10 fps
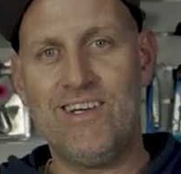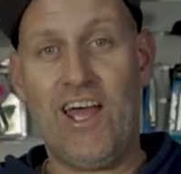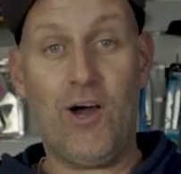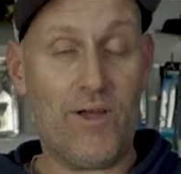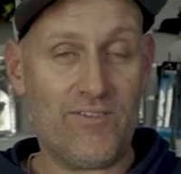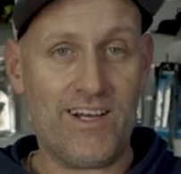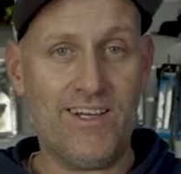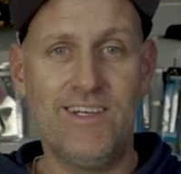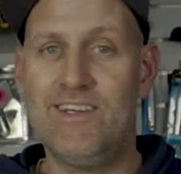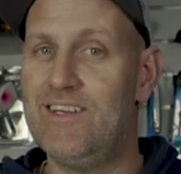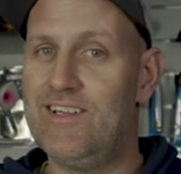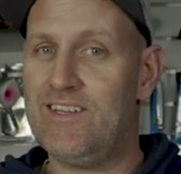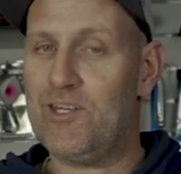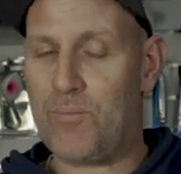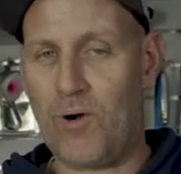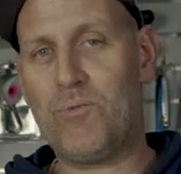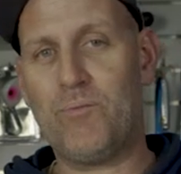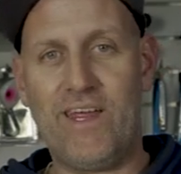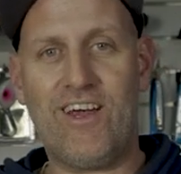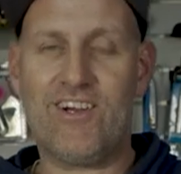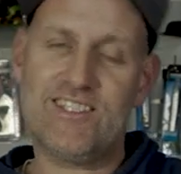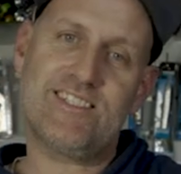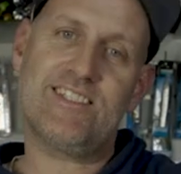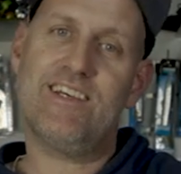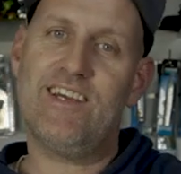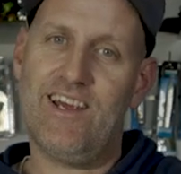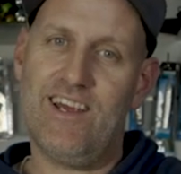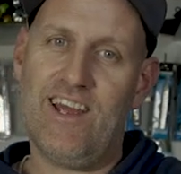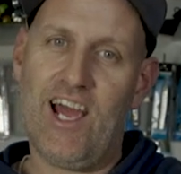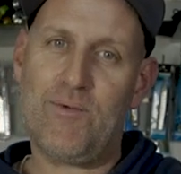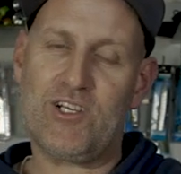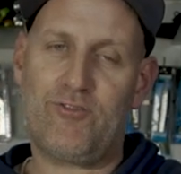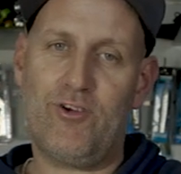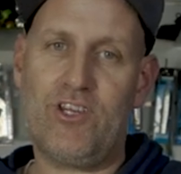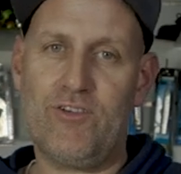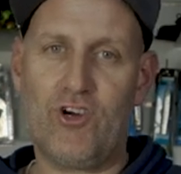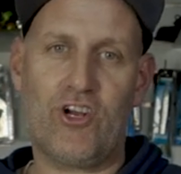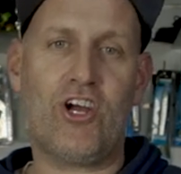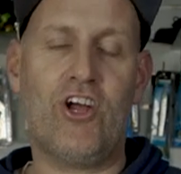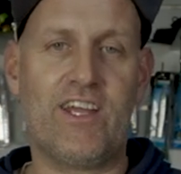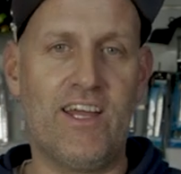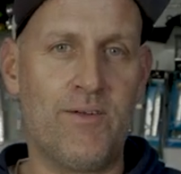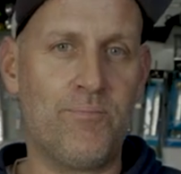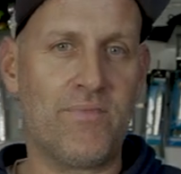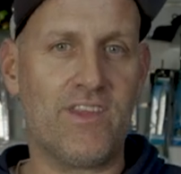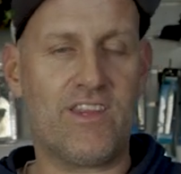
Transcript: However, the problem there is how much further you've got to go to get them.